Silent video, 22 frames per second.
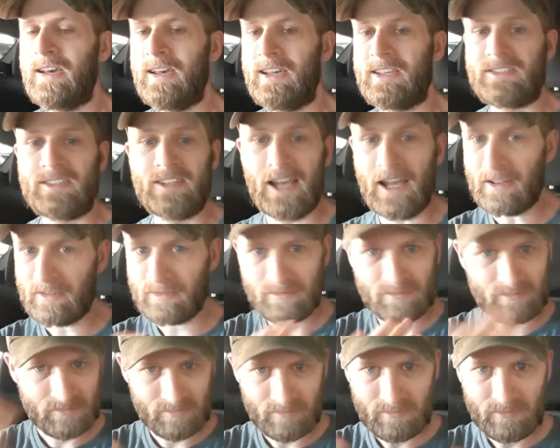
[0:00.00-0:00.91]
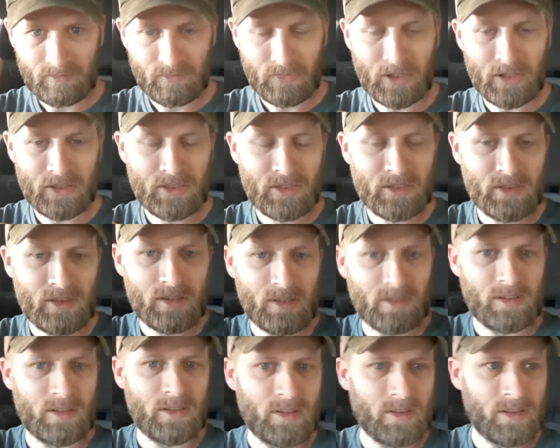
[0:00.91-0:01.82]
It's not
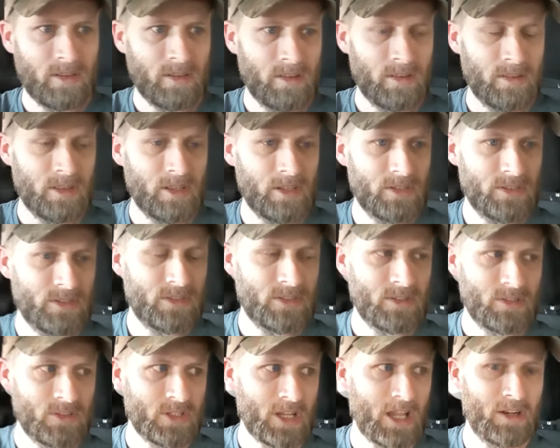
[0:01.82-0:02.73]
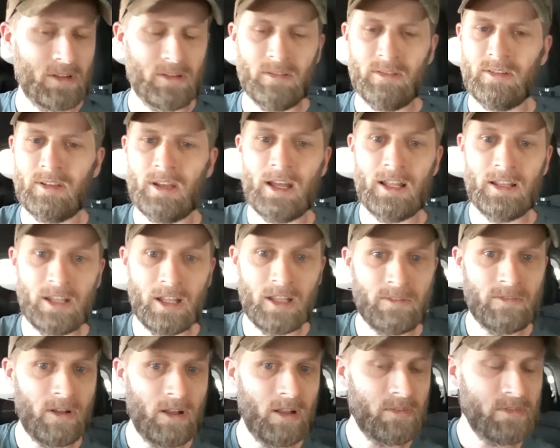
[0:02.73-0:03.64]
with this channel. I
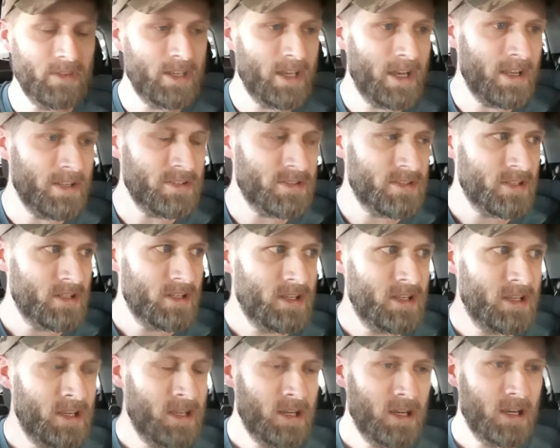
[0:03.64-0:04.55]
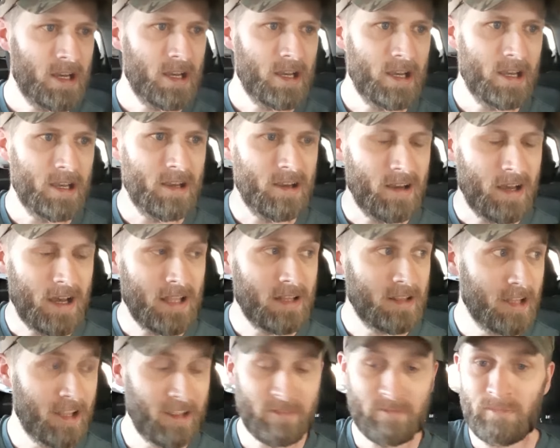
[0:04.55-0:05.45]
love all of you guys. I
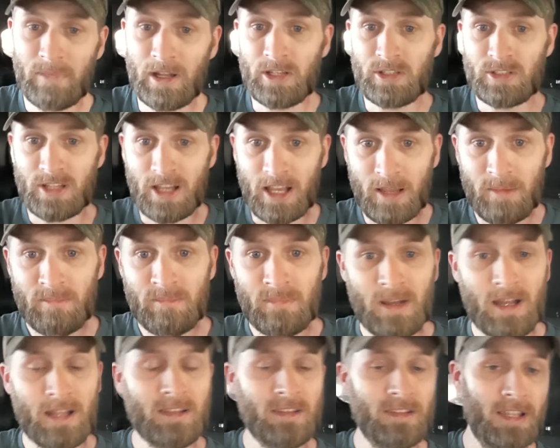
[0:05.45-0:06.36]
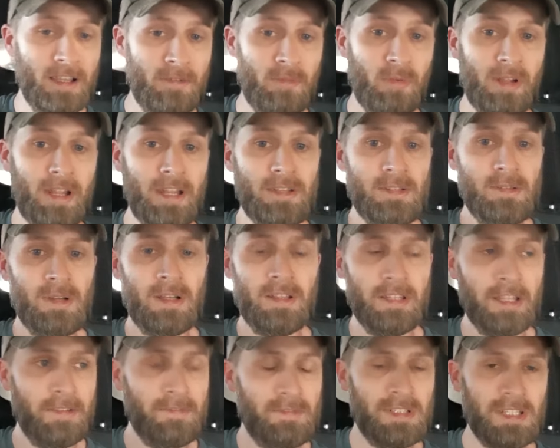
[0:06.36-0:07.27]
love my job. I love what I do. I
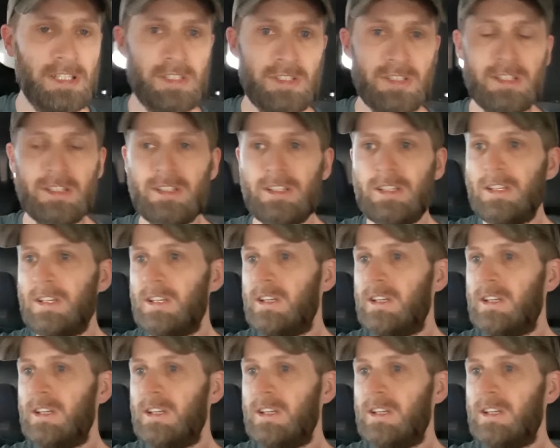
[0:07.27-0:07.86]
love teaching.